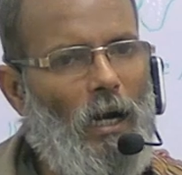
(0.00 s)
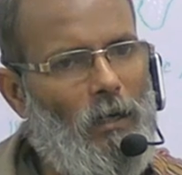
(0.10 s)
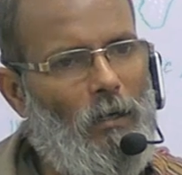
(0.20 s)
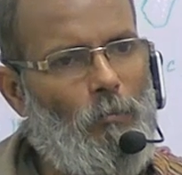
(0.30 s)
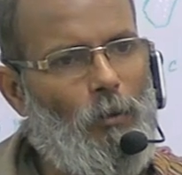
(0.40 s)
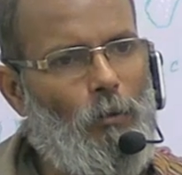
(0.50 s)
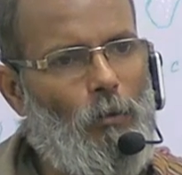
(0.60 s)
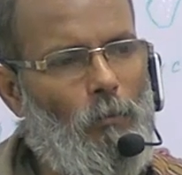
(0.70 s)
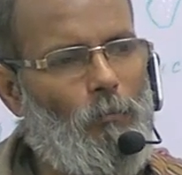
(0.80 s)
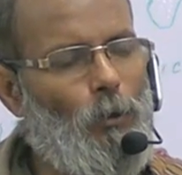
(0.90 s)
lateral
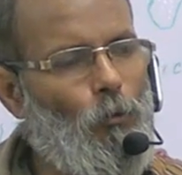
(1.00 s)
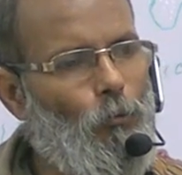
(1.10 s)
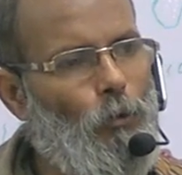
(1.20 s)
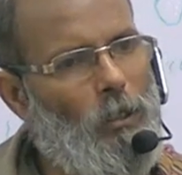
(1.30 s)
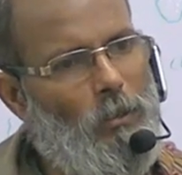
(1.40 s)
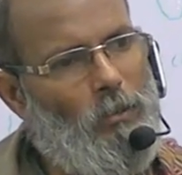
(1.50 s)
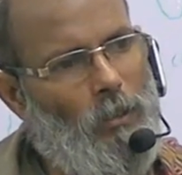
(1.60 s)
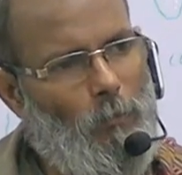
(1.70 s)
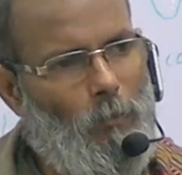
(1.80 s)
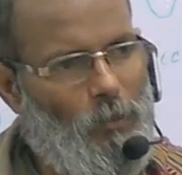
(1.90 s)
view will
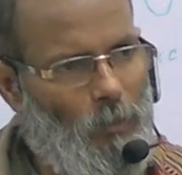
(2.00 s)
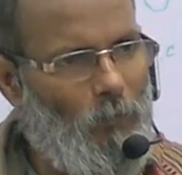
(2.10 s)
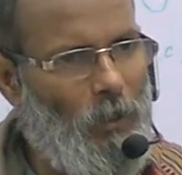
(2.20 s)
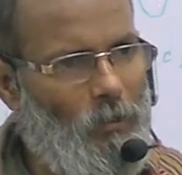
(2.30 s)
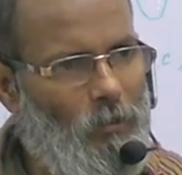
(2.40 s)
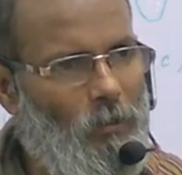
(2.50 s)
suffice.